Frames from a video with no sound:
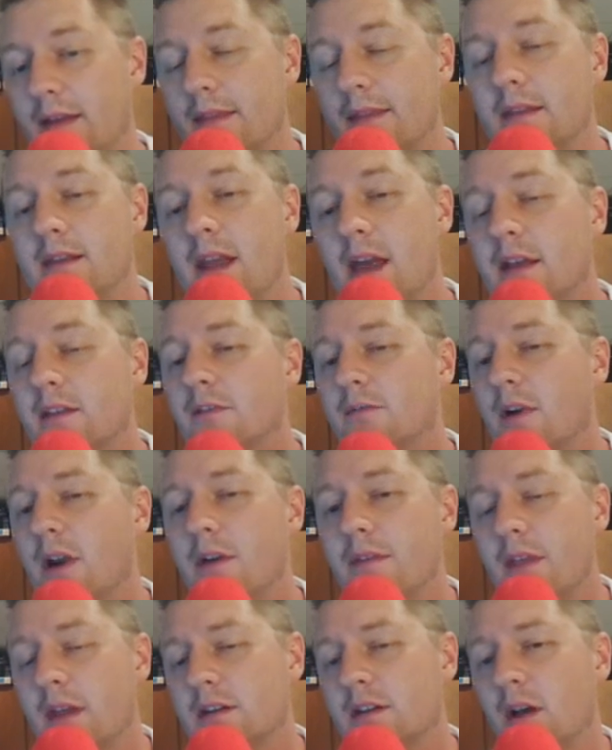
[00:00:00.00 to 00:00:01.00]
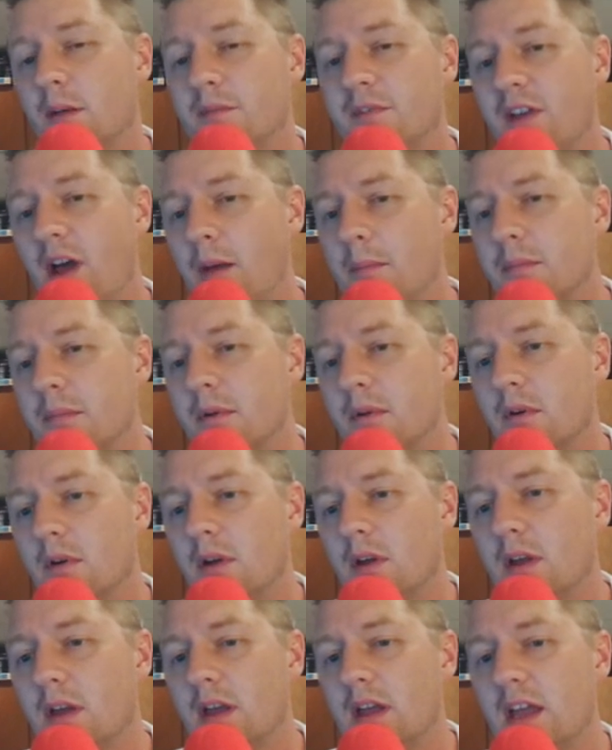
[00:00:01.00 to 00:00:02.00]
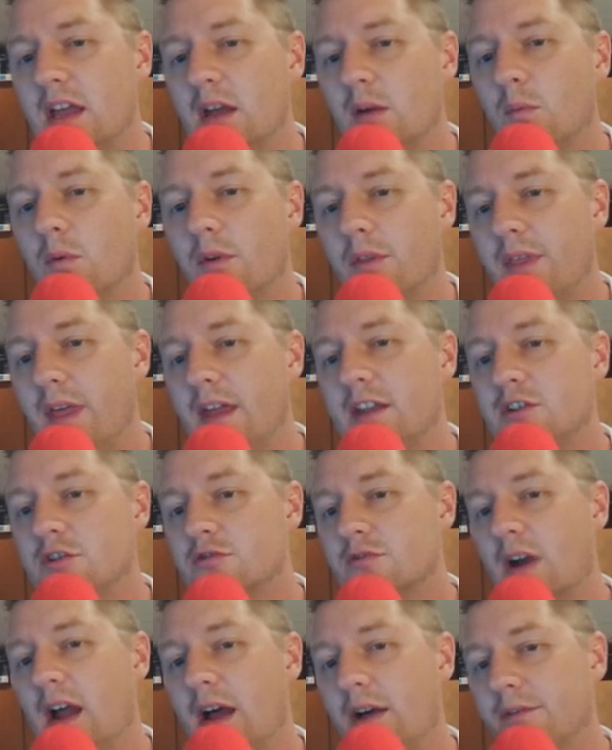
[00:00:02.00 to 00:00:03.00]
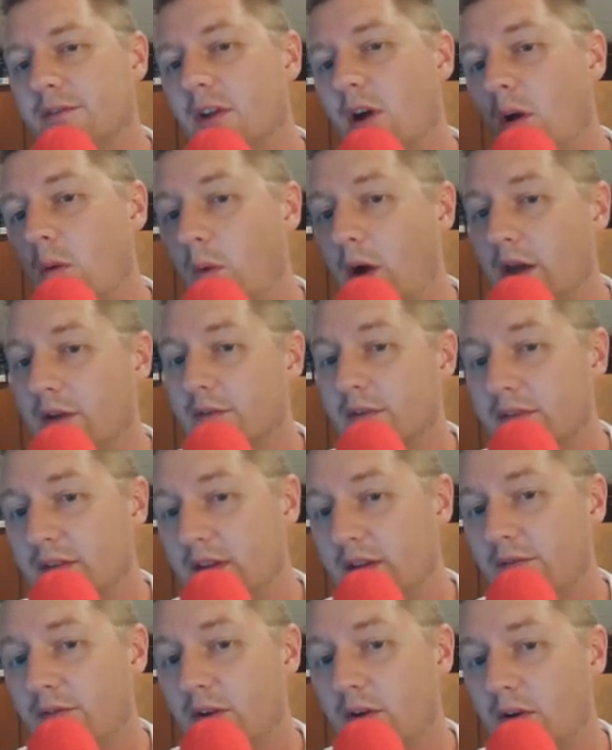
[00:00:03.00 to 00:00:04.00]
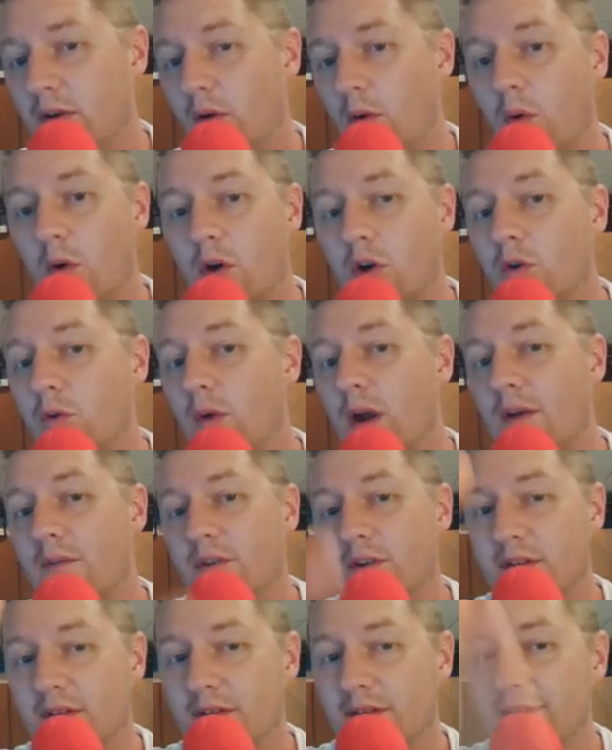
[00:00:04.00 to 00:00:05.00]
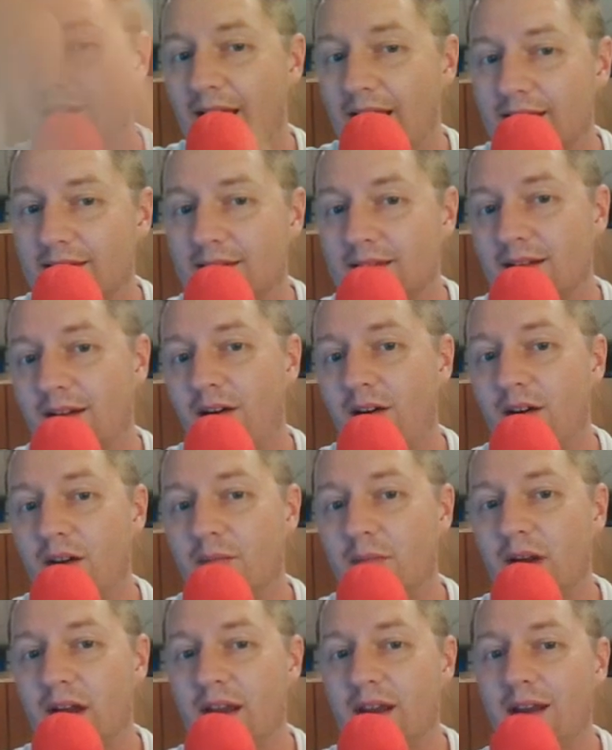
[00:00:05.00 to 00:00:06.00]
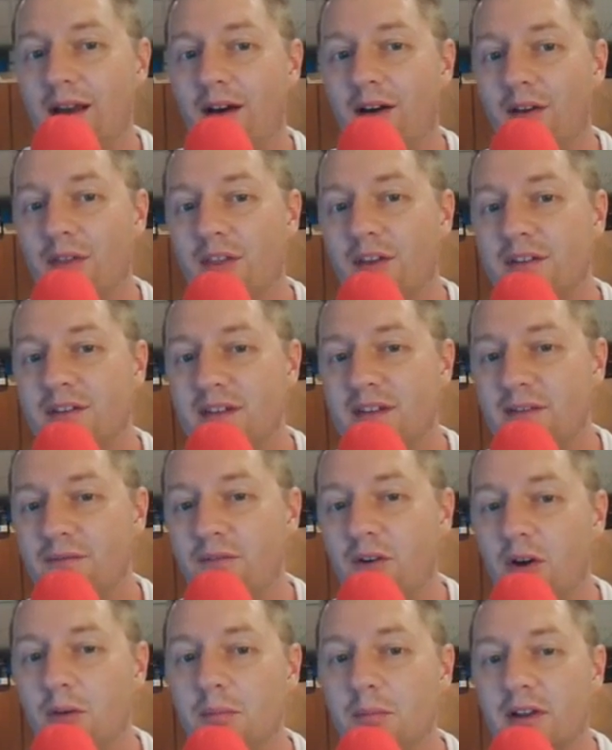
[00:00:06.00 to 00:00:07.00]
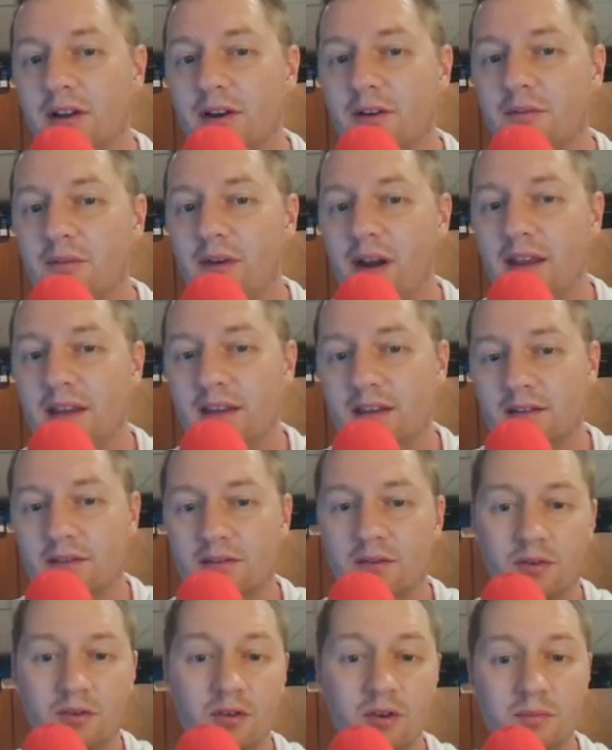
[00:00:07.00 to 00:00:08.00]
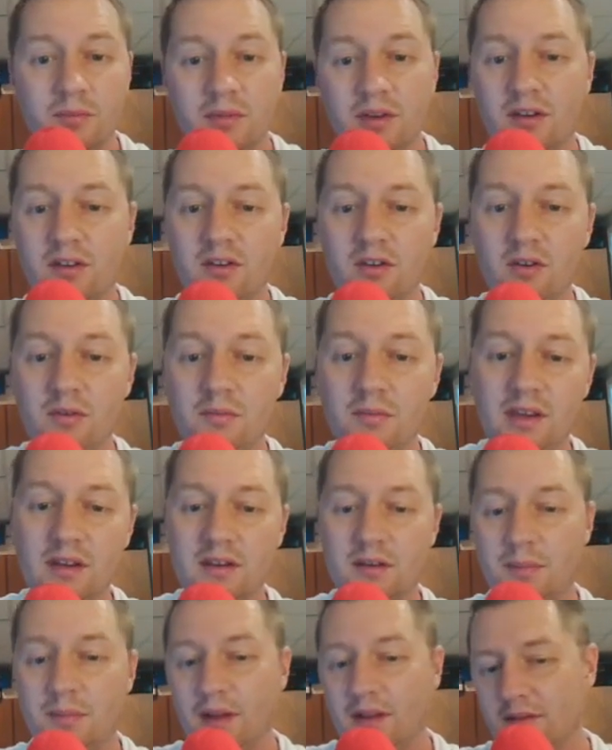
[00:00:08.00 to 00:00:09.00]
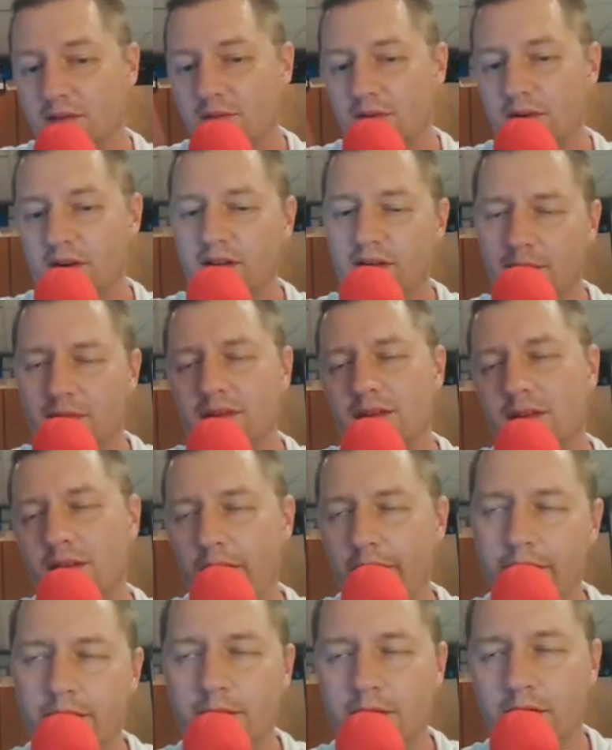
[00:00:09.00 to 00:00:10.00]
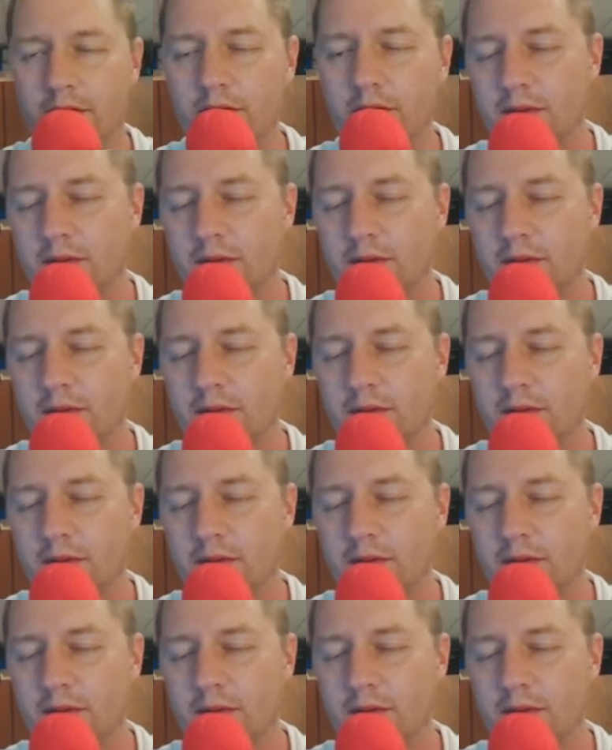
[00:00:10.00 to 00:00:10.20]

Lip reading: The next round that comes up, it will then draft a wide receiver or whoever's next on the default player ranking. So it could be a QB. It depends on where it is. I mean, it's not going to be